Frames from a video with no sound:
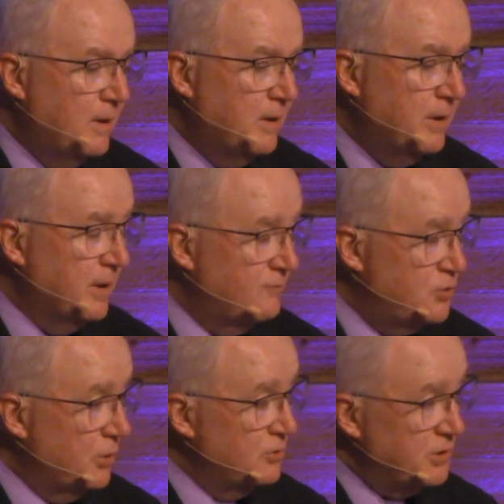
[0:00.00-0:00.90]
that have
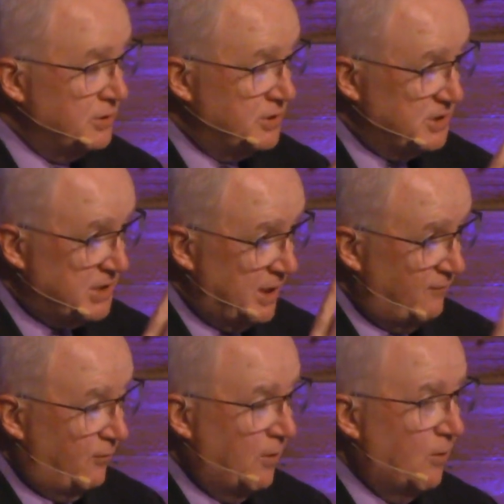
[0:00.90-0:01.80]
chosen to stay
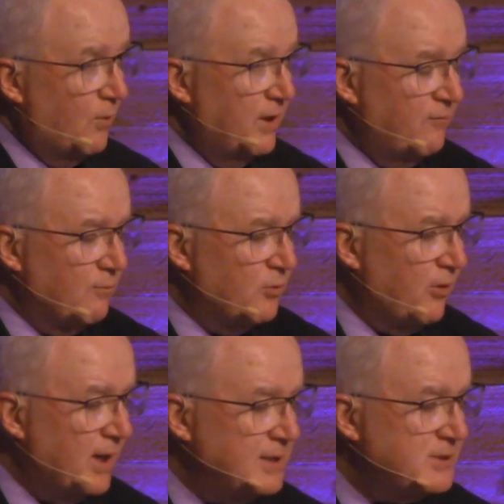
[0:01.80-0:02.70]
far away from
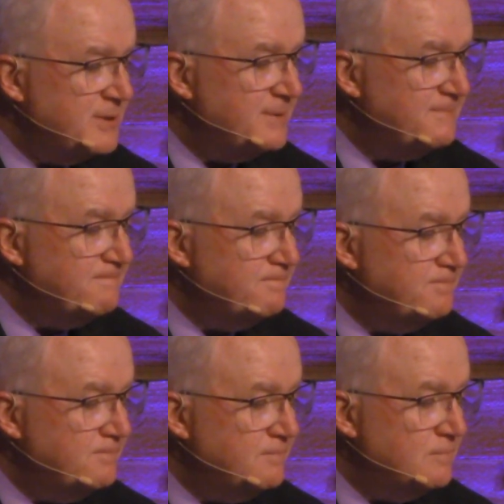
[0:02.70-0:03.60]
Christ.
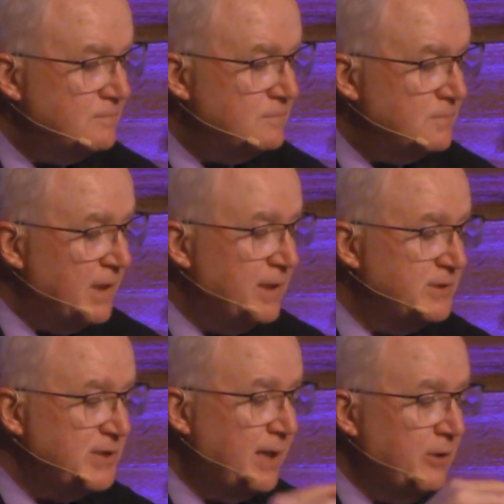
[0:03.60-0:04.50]
They desire to